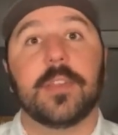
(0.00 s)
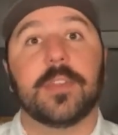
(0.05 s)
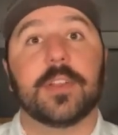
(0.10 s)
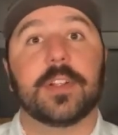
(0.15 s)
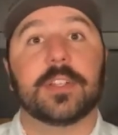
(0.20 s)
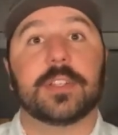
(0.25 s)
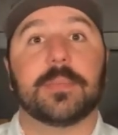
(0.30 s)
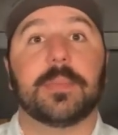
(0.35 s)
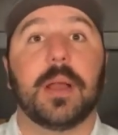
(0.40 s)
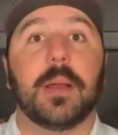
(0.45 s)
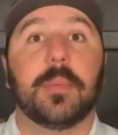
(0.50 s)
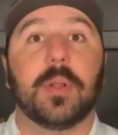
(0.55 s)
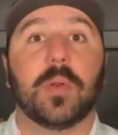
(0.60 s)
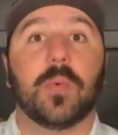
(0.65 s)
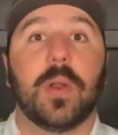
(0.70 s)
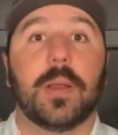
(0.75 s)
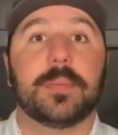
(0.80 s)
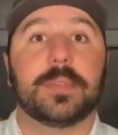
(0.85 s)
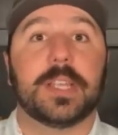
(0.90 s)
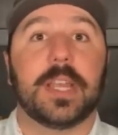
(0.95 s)
There is a public
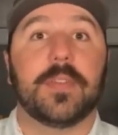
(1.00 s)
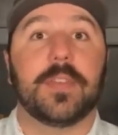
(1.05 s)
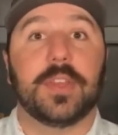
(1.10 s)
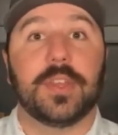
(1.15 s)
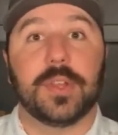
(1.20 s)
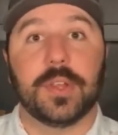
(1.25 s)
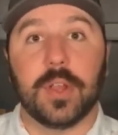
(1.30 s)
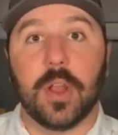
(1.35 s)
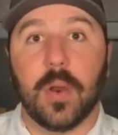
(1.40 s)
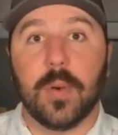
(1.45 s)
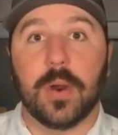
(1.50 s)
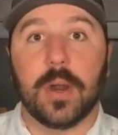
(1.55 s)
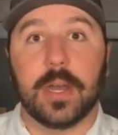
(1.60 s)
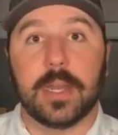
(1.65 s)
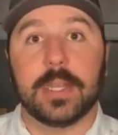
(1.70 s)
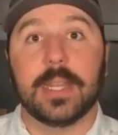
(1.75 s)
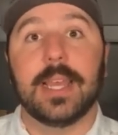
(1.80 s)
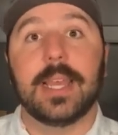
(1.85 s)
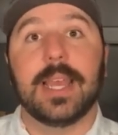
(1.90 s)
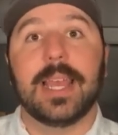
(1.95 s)
website that you can go
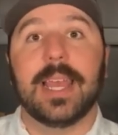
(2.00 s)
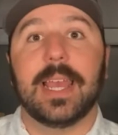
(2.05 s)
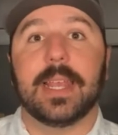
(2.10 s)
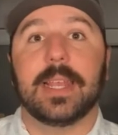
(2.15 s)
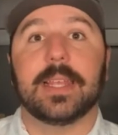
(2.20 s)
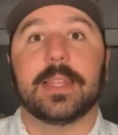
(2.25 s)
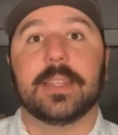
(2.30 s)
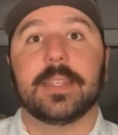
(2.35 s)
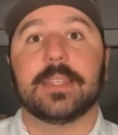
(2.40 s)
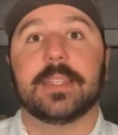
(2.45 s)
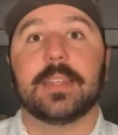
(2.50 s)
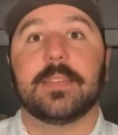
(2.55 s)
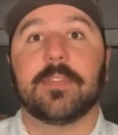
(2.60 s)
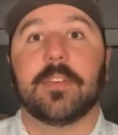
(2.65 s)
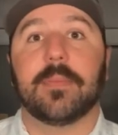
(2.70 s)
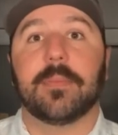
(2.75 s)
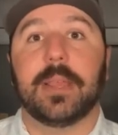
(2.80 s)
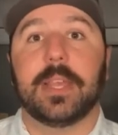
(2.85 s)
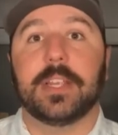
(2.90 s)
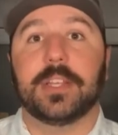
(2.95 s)
on and get this
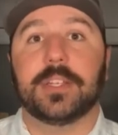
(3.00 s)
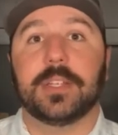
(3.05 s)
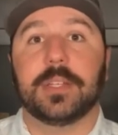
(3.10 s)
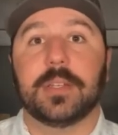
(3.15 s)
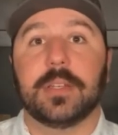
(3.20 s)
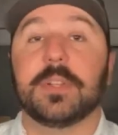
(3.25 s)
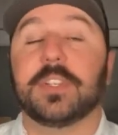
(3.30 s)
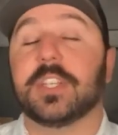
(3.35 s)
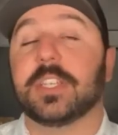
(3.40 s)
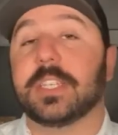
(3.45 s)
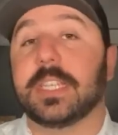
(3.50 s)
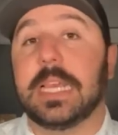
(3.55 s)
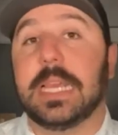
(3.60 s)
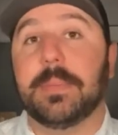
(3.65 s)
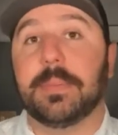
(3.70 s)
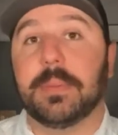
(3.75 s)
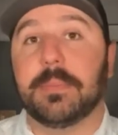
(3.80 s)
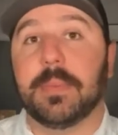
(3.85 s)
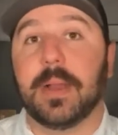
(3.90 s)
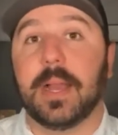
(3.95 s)
information. But just
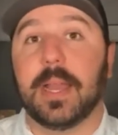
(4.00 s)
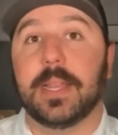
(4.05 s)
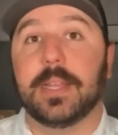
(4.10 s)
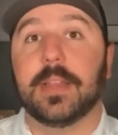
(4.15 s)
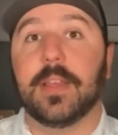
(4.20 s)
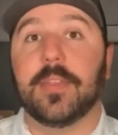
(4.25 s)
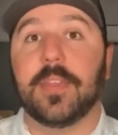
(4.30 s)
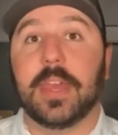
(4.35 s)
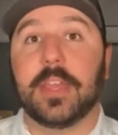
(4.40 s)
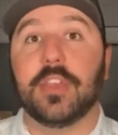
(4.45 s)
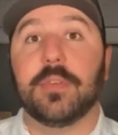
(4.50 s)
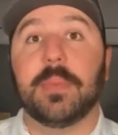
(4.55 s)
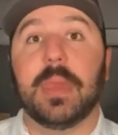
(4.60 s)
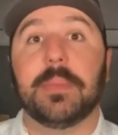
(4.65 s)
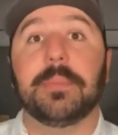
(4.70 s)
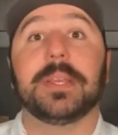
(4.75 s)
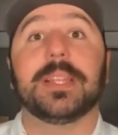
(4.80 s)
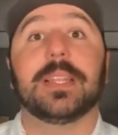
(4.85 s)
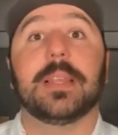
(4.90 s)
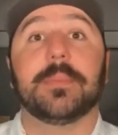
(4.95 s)
keep in mind that you
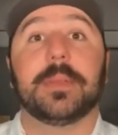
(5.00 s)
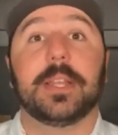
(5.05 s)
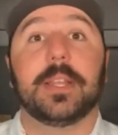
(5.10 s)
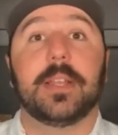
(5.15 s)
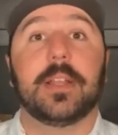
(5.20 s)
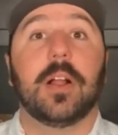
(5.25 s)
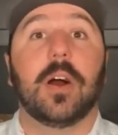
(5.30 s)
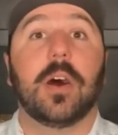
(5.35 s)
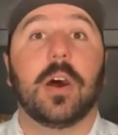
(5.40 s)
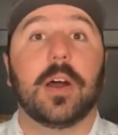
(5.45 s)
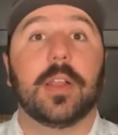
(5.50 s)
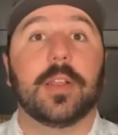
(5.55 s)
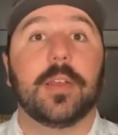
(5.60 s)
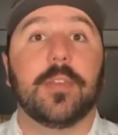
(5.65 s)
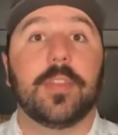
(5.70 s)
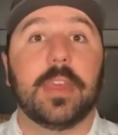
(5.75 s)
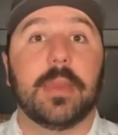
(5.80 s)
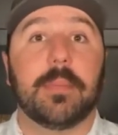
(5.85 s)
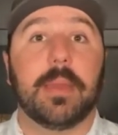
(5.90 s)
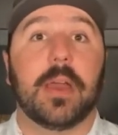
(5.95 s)
may be limited
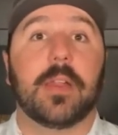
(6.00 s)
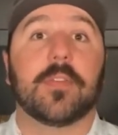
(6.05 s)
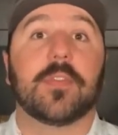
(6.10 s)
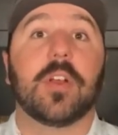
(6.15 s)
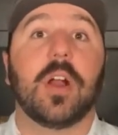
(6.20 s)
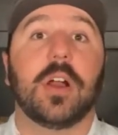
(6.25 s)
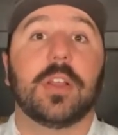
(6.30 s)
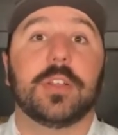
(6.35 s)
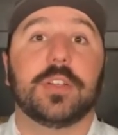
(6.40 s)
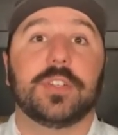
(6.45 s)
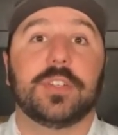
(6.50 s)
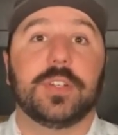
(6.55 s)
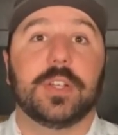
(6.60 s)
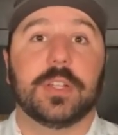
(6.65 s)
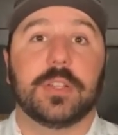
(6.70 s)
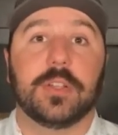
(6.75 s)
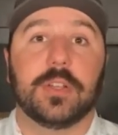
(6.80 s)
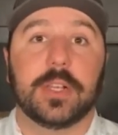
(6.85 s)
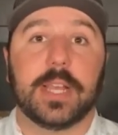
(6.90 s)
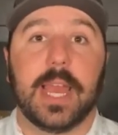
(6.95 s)
on the amount of condos you
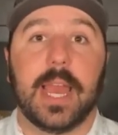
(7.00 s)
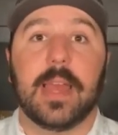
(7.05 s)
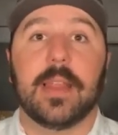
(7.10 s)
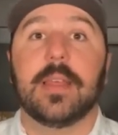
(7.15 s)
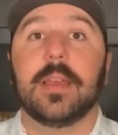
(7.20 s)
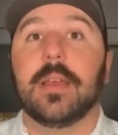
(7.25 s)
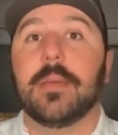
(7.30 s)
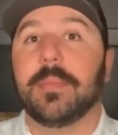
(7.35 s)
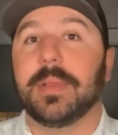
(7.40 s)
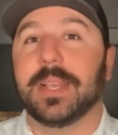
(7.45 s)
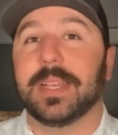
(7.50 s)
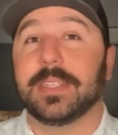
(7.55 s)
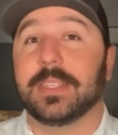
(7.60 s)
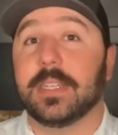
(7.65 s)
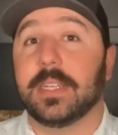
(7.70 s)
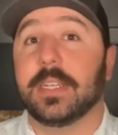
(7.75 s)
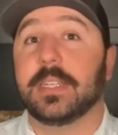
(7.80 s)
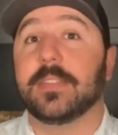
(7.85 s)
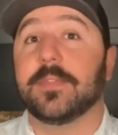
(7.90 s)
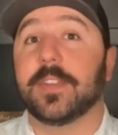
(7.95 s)
can look at because
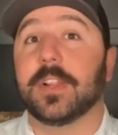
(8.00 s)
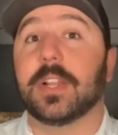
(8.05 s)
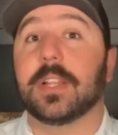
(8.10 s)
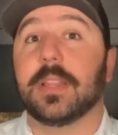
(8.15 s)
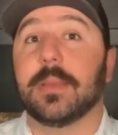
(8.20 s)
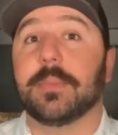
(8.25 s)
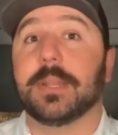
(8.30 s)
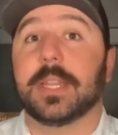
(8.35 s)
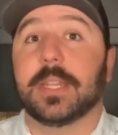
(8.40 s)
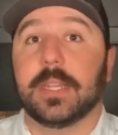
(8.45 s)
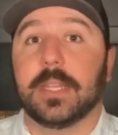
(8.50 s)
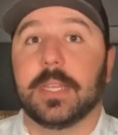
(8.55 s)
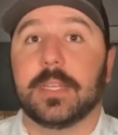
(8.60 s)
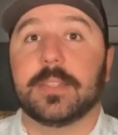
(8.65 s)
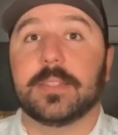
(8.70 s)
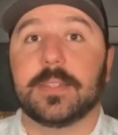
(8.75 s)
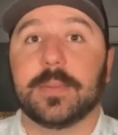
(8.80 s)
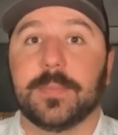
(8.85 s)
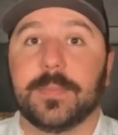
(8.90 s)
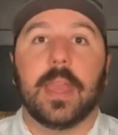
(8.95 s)
it is a very limited
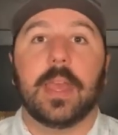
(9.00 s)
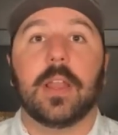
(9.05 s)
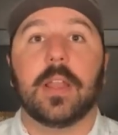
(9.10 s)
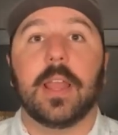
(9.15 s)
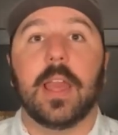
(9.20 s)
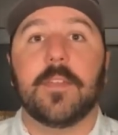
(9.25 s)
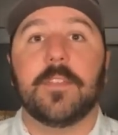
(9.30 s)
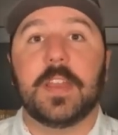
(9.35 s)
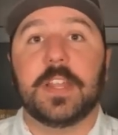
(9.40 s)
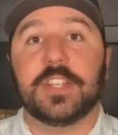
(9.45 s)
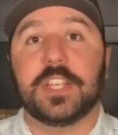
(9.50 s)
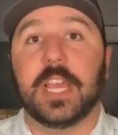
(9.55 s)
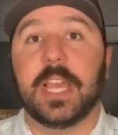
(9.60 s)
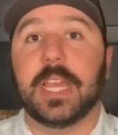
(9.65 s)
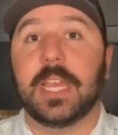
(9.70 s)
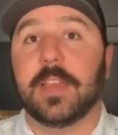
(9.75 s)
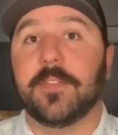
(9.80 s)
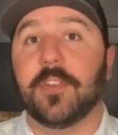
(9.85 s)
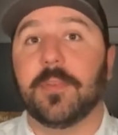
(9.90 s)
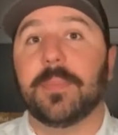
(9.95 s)
list. And on
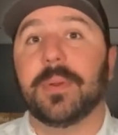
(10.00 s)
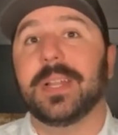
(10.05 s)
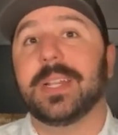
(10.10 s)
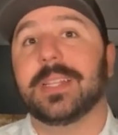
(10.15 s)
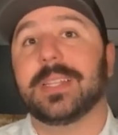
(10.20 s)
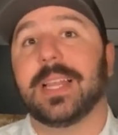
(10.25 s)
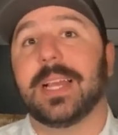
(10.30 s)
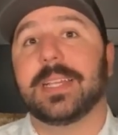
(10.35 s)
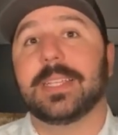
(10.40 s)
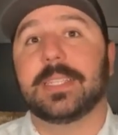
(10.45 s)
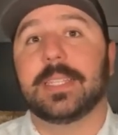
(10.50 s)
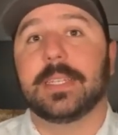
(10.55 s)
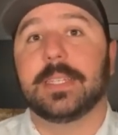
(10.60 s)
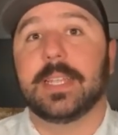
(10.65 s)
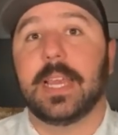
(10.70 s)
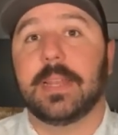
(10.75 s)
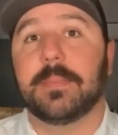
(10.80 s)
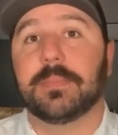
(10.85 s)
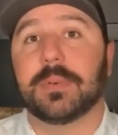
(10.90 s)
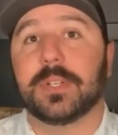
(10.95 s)
FHA, if you're putting less than
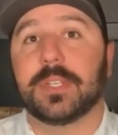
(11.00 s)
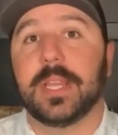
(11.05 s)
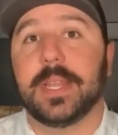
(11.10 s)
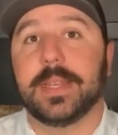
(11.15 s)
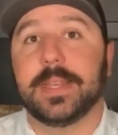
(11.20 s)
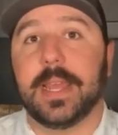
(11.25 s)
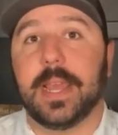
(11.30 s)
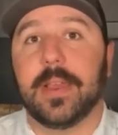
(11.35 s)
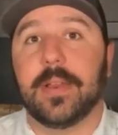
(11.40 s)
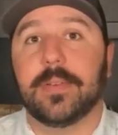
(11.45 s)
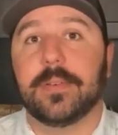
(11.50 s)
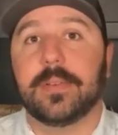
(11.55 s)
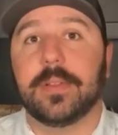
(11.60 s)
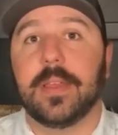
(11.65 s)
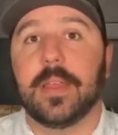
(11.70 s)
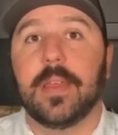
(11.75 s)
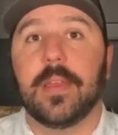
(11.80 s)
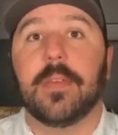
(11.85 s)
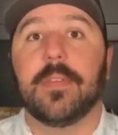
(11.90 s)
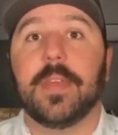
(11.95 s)
10% down,
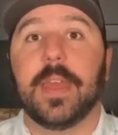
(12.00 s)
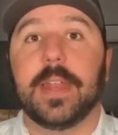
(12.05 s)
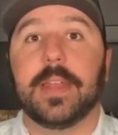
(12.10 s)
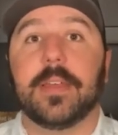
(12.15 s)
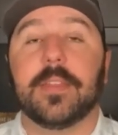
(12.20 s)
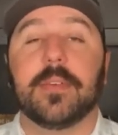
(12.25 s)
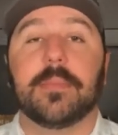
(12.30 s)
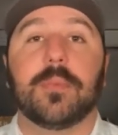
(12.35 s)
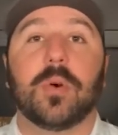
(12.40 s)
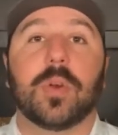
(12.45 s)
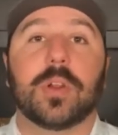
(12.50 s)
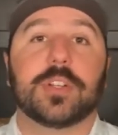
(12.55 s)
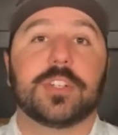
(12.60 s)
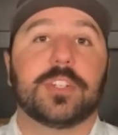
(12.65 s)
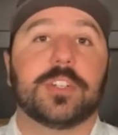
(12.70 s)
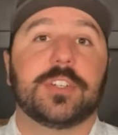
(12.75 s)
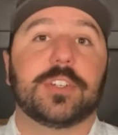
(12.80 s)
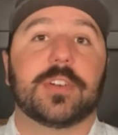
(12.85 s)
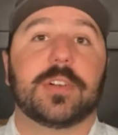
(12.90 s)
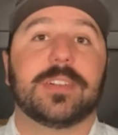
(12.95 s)
then the mortgage
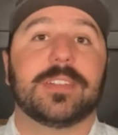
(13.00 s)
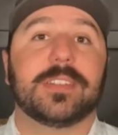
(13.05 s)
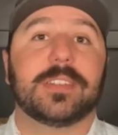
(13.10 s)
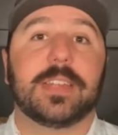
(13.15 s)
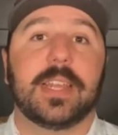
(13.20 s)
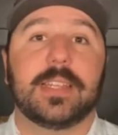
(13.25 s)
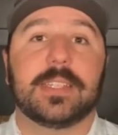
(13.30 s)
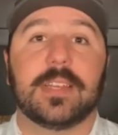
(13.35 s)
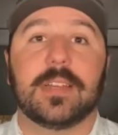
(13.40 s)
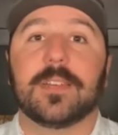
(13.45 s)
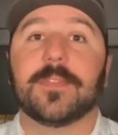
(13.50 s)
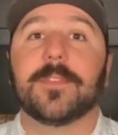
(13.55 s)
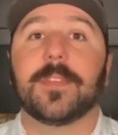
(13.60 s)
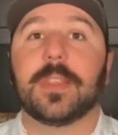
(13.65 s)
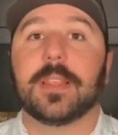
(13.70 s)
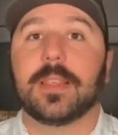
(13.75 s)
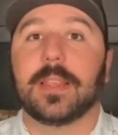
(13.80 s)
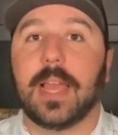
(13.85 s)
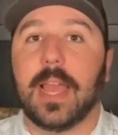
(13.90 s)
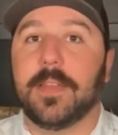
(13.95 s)
insurance stays on for
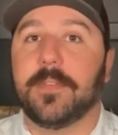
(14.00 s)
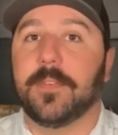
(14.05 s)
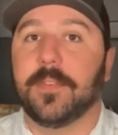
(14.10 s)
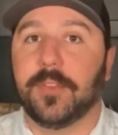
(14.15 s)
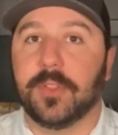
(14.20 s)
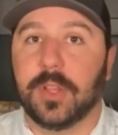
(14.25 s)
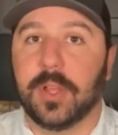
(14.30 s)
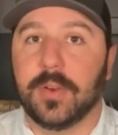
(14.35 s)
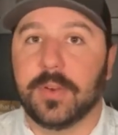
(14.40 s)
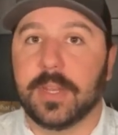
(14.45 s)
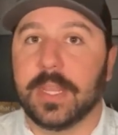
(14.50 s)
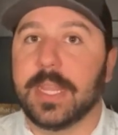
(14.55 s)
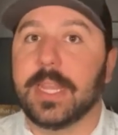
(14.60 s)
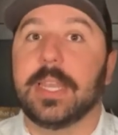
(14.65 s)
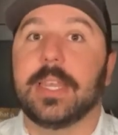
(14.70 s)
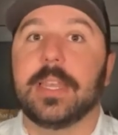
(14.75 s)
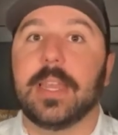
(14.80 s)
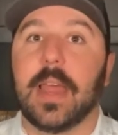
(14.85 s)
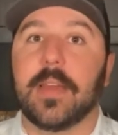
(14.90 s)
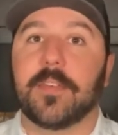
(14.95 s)
the life of the loan.
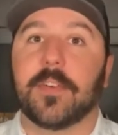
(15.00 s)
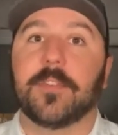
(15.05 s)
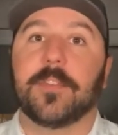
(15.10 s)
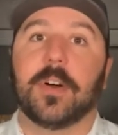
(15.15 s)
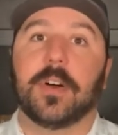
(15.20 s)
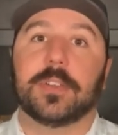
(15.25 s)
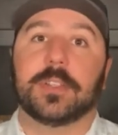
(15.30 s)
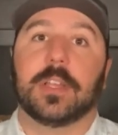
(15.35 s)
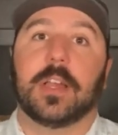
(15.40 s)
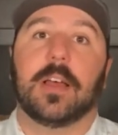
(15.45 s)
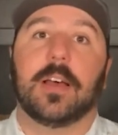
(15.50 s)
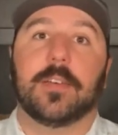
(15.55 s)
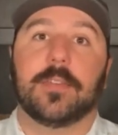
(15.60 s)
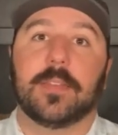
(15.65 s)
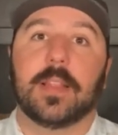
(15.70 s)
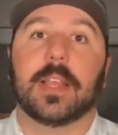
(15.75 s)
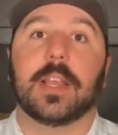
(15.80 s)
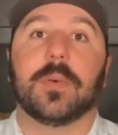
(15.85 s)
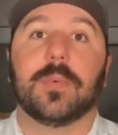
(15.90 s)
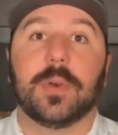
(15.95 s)
It never falls off
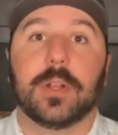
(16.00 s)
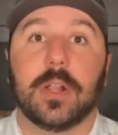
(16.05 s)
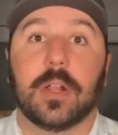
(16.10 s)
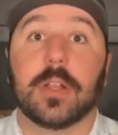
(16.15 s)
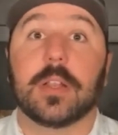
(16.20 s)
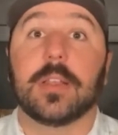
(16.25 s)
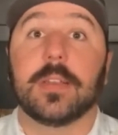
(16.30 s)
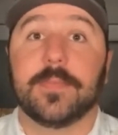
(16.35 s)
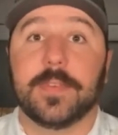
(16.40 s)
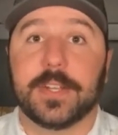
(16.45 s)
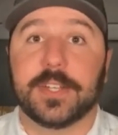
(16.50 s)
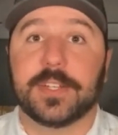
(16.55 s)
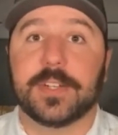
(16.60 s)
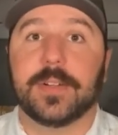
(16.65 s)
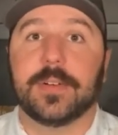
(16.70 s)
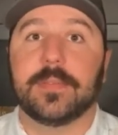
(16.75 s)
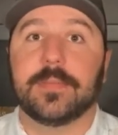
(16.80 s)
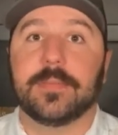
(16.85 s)
like it would on conventional.